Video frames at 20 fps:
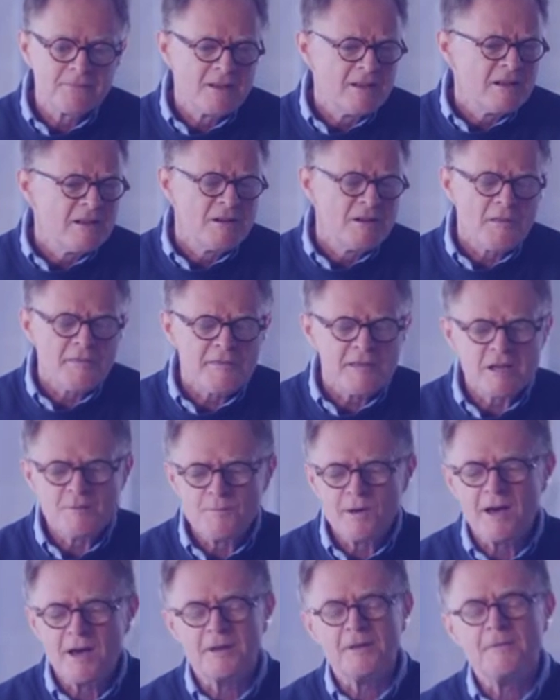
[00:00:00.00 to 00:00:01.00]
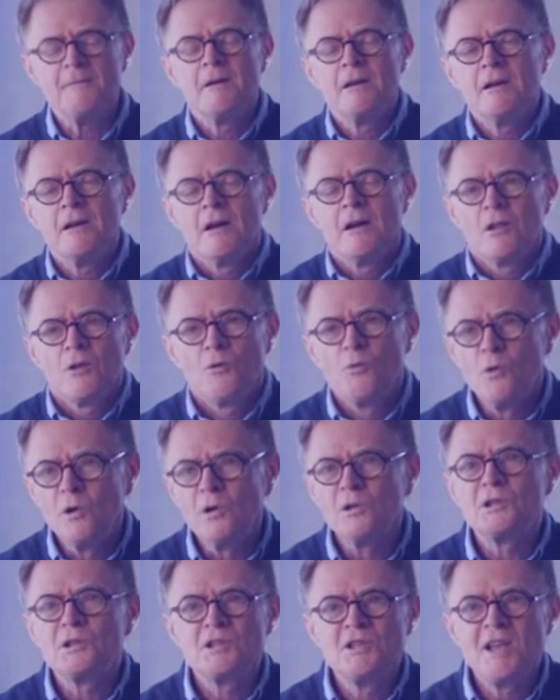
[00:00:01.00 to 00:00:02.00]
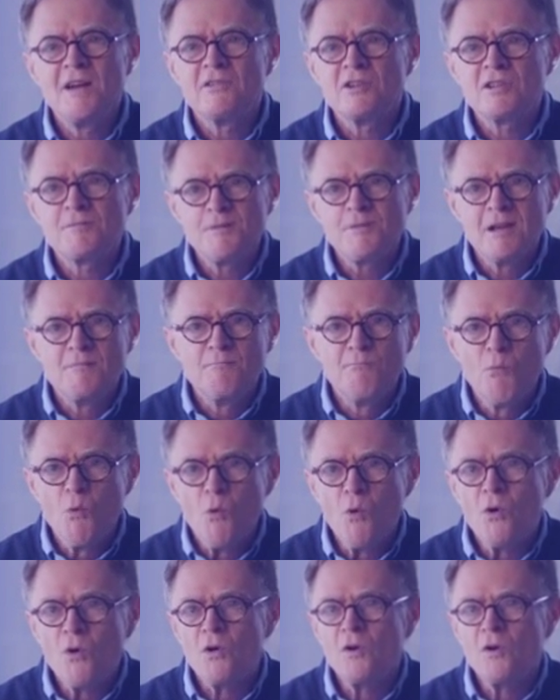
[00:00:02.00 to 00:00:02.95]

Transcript: Well, think about it. The world has never spent more